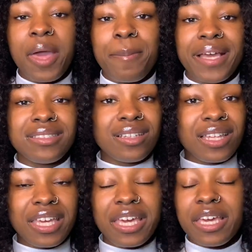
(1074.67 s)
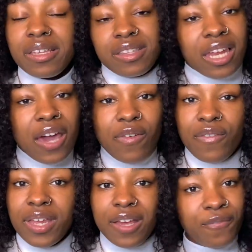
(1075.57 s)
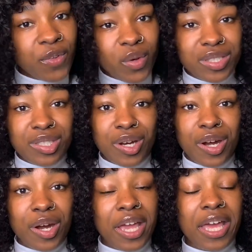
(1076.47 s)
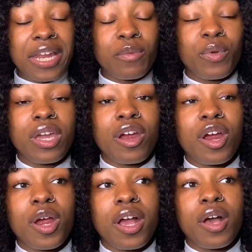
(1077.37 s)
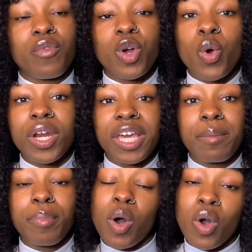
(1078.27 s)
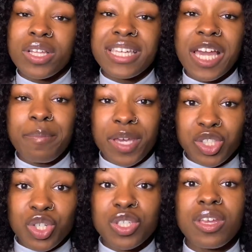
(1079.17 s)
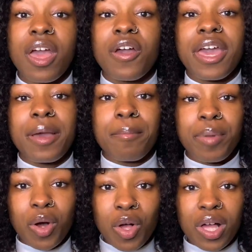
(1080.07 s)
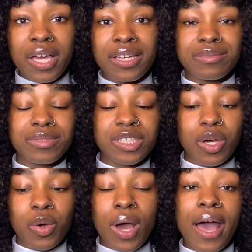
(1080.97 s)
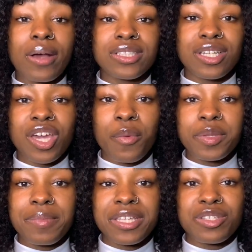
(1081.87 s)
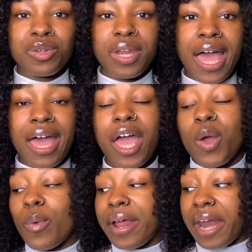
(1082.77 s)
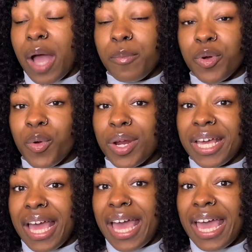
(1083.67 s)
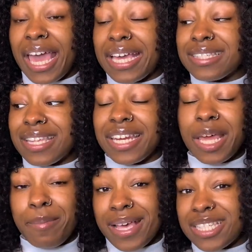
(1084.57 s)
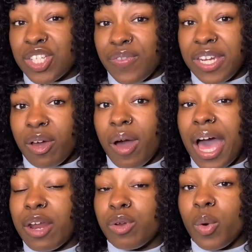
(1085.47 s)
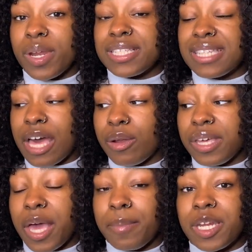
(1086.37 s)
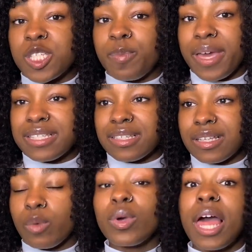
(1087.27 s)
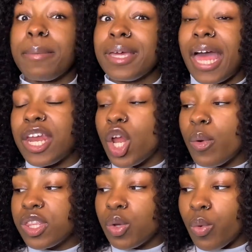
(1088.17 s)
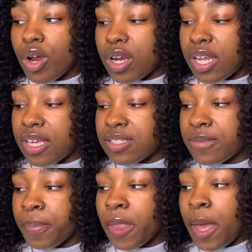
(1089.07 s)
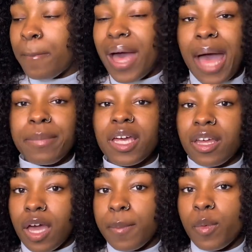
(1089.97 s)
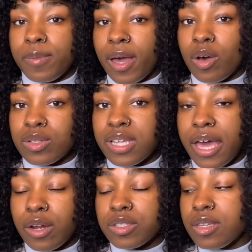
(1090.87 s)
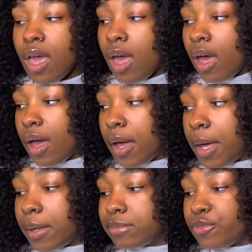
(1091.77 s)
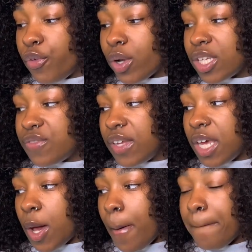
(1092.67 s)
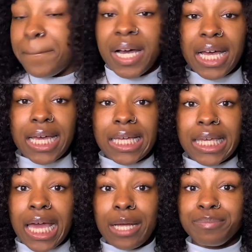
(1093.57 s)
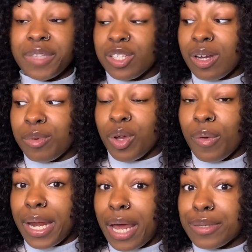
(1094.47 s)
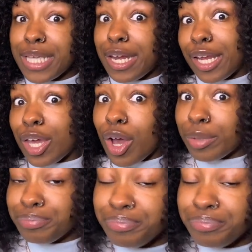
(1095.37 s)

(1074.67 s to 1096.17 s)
Basically, the life of an influencer, and we are recording in bulk, taking pictures in bulk, and so I took y'all with me to do that. Right I'm recording a Sunday message video. I don't know what it's titled yet, but it's basically, well, I mean, I know what the word is, but I'm gonna come up with my own titles for this video. But yeah, that's what I'm doing right now, is editing, y'all.